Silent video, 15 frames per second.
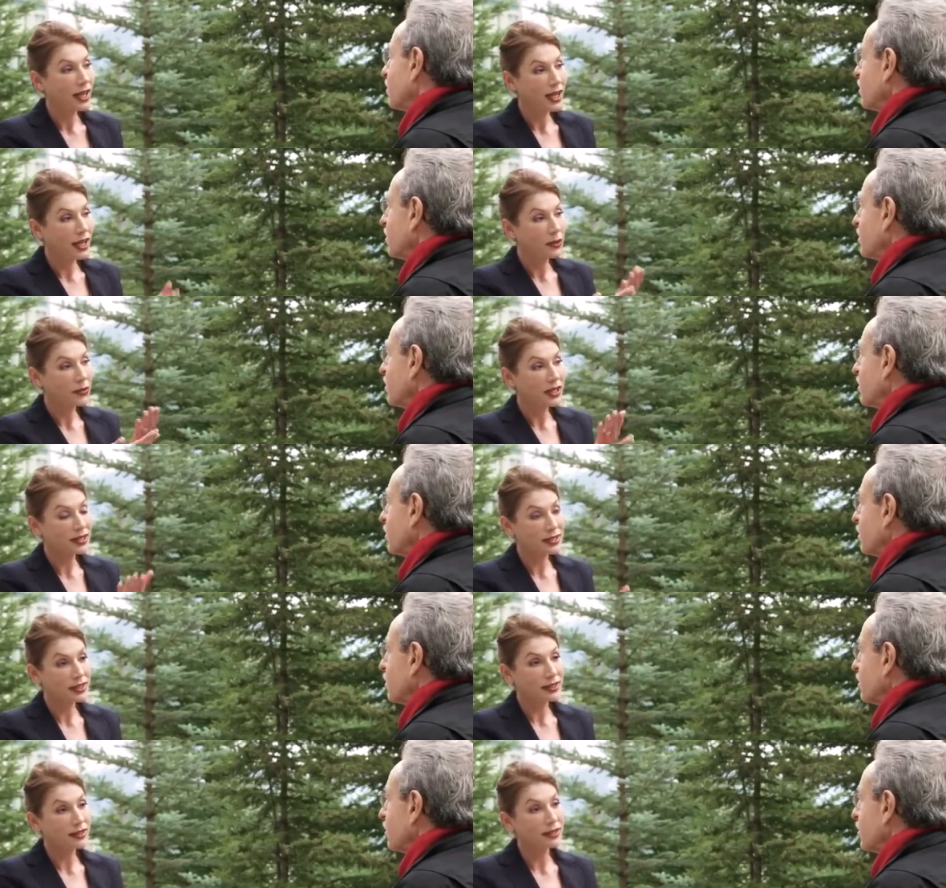Speaker 1: uh, we
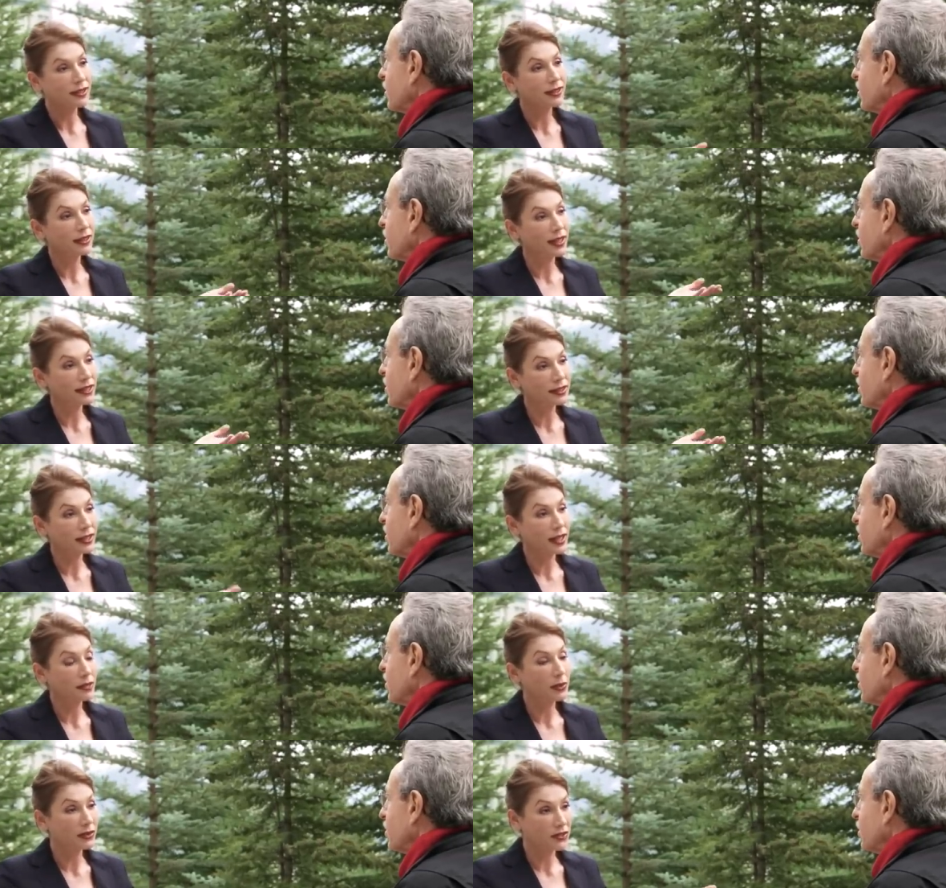consider the
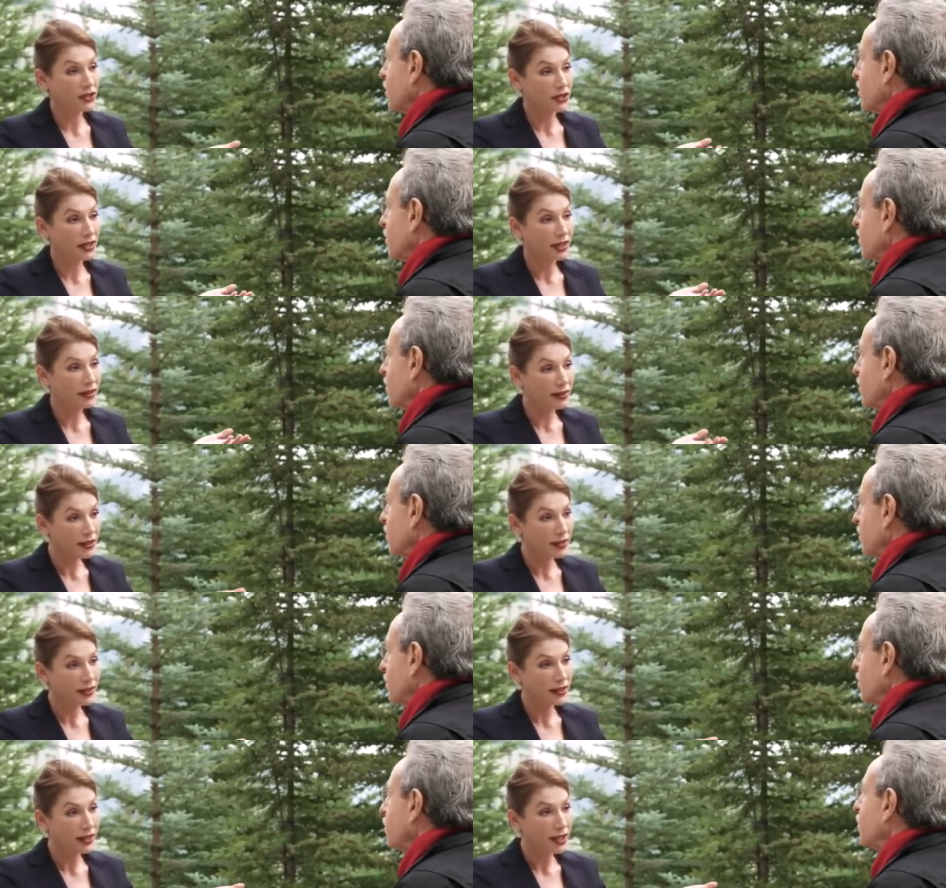landscape of string
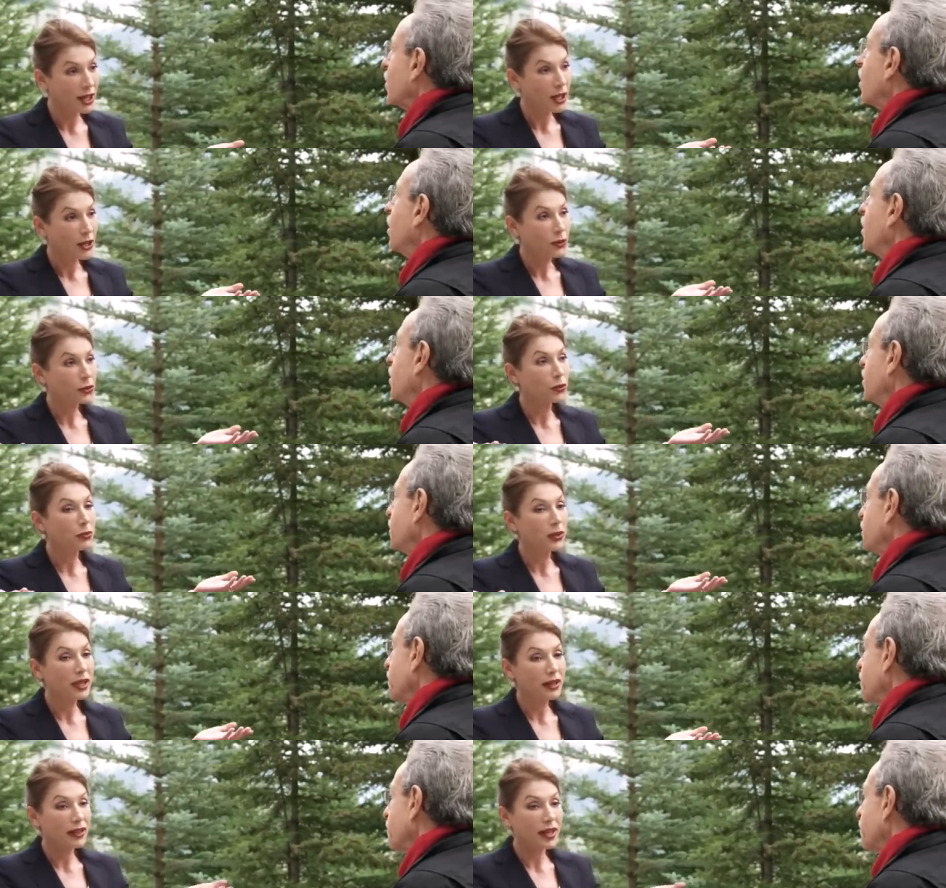theory uh -huh. to be